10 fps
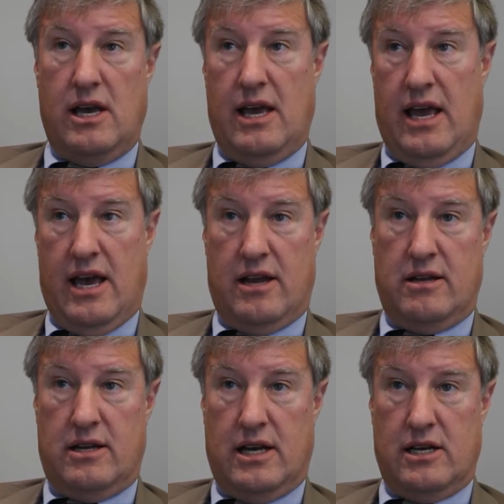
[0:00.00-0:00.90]

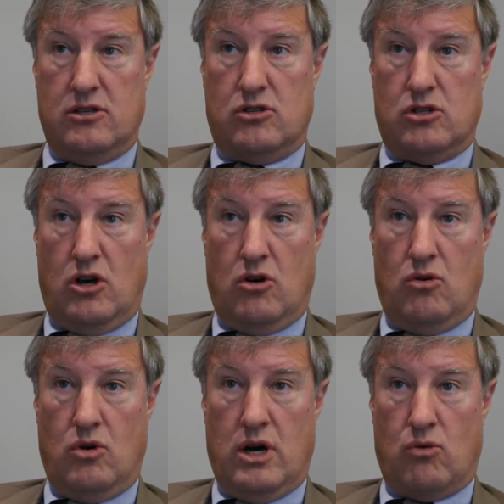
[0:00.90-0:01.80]
And
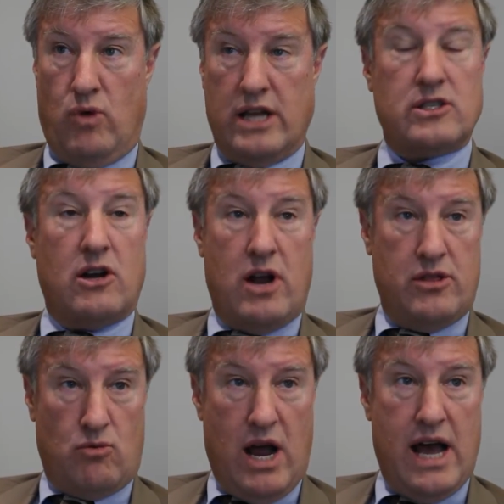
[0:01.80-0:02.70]
so rents are on
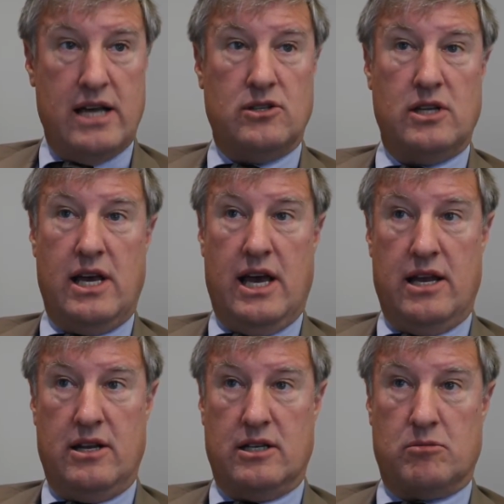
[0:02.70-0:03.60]
the rise,
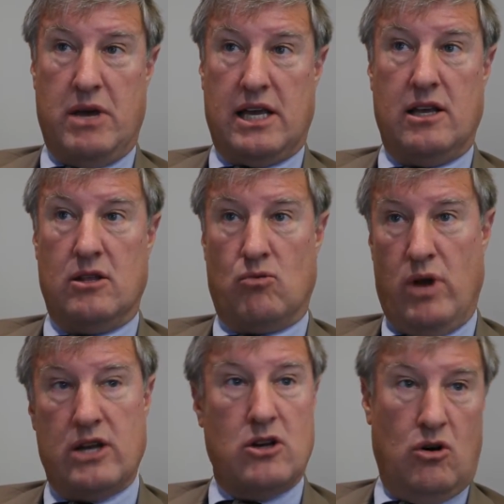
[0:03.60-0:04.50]
and it's making the
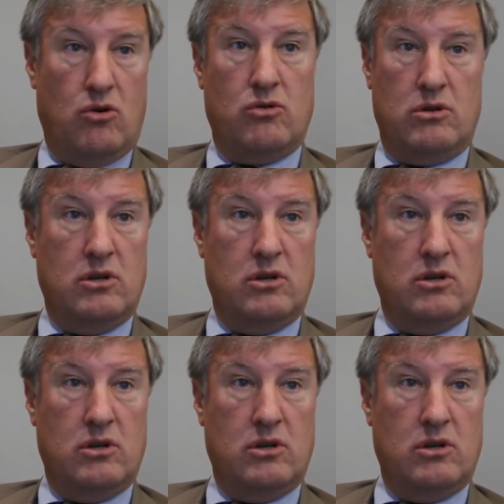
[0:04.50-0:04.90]
rent-to-own